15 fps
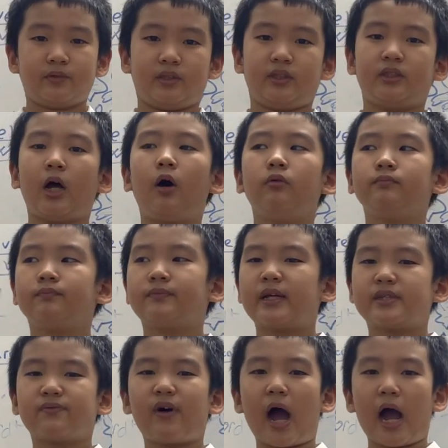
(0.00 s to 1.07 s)
So
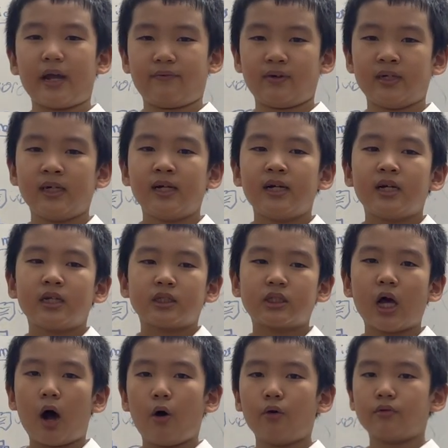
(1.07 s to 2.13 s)
that's 5.
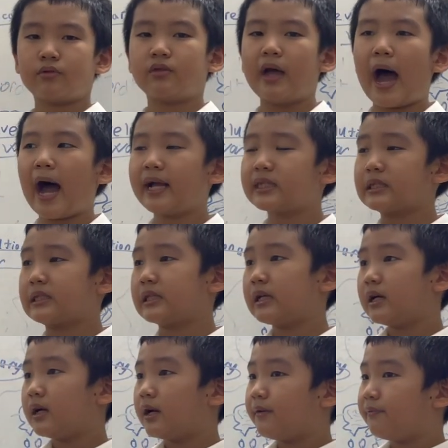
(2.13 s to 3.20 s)
So that's
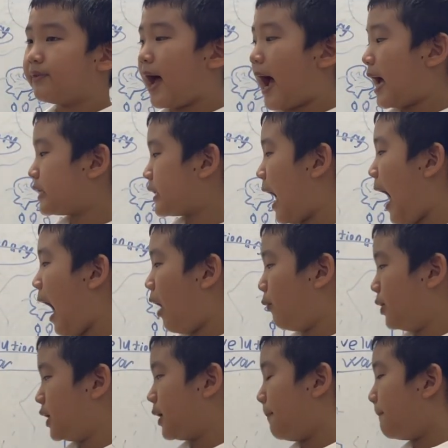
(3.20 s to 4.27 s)
how
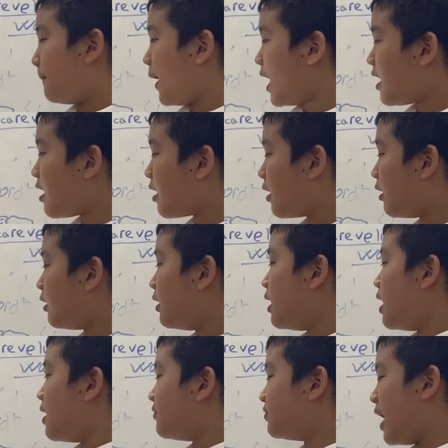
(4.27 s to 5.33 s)
we compare
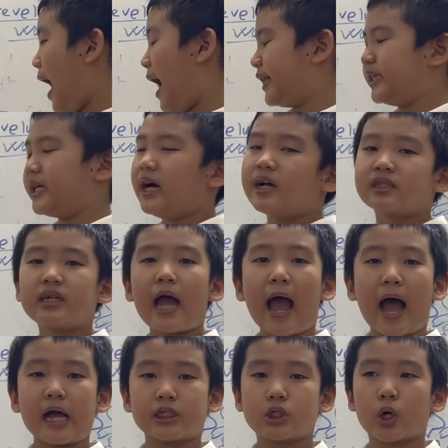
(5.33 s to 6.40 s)
that to
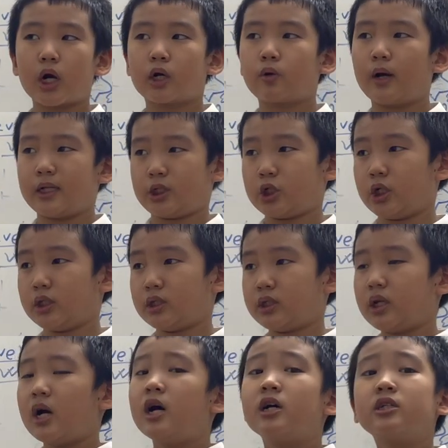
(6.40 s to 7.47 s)
answer our questions.
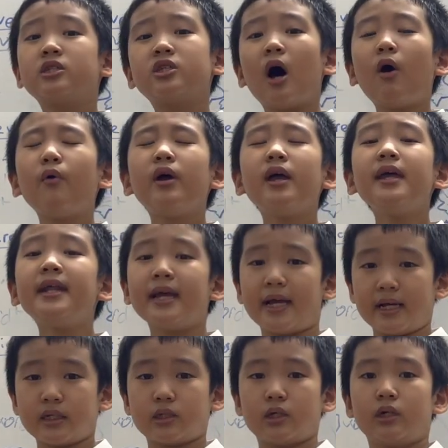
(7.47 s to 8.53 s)
So it
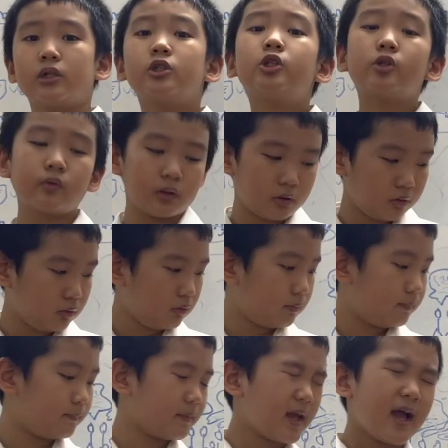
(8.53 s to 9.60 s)
is true.
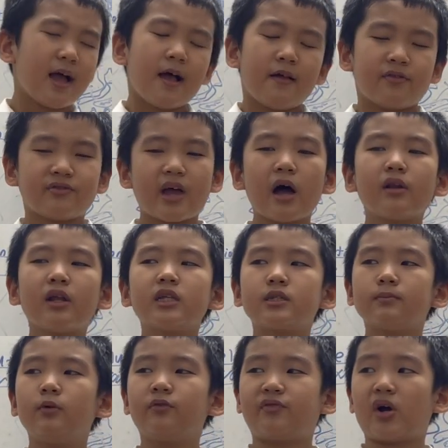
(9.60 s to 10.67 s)
Now let's
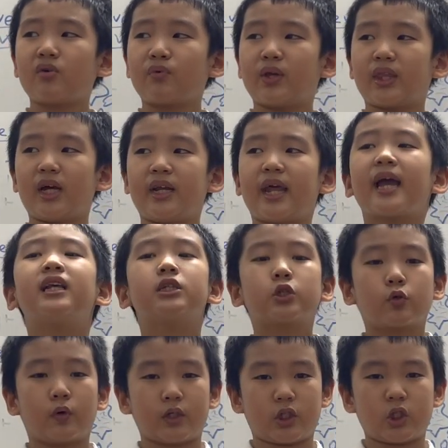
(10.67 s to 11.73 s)
move on with the next
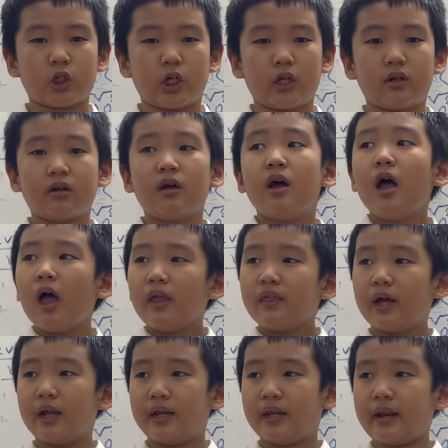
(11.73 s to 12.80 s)
question.
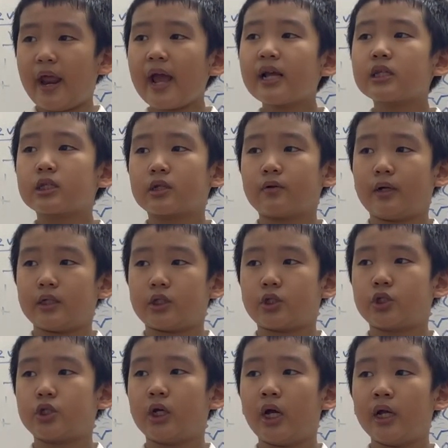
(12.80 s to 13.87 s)
The next
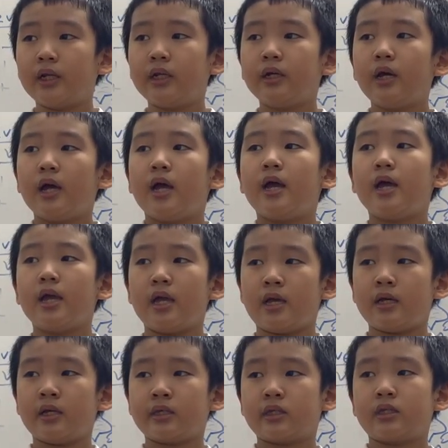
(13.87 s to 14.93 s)
question
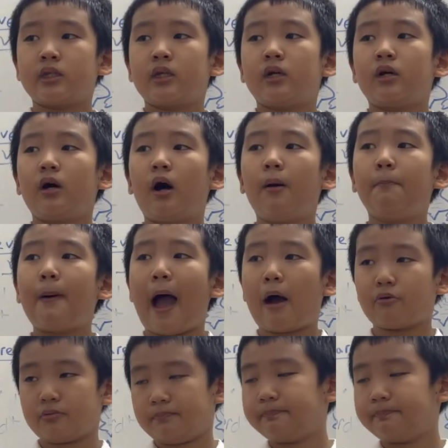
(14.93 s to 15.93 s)
is about